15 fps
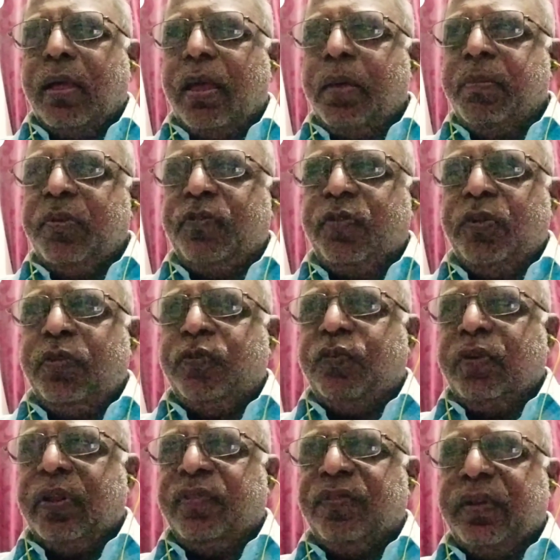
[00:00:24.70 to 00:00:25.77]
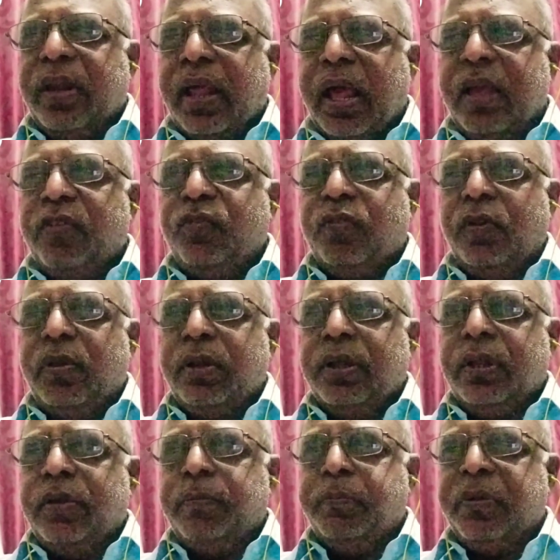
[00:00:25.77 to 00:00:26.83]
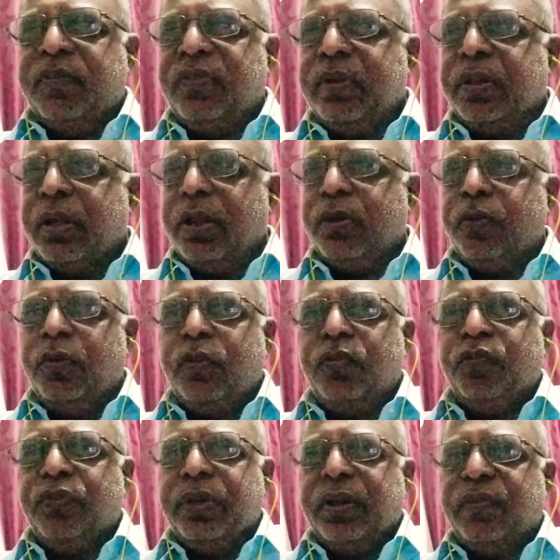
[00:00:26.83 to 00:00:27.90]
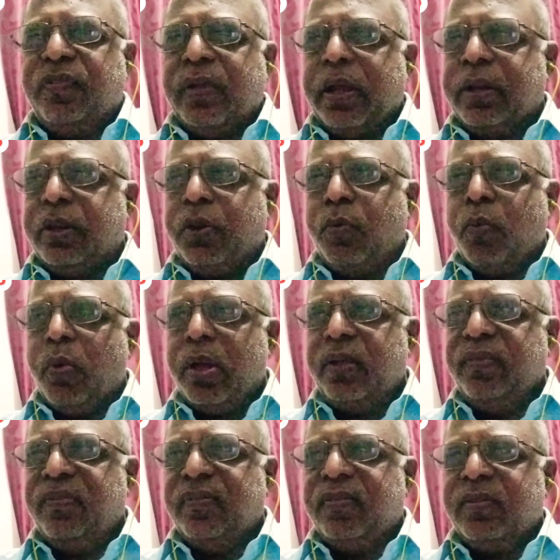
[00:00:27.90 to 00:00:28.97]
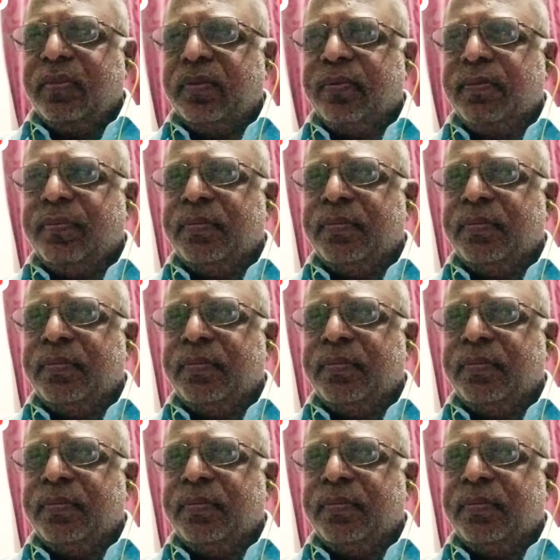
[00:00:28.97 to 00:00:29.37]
is used as an action in present continuous tense active voice.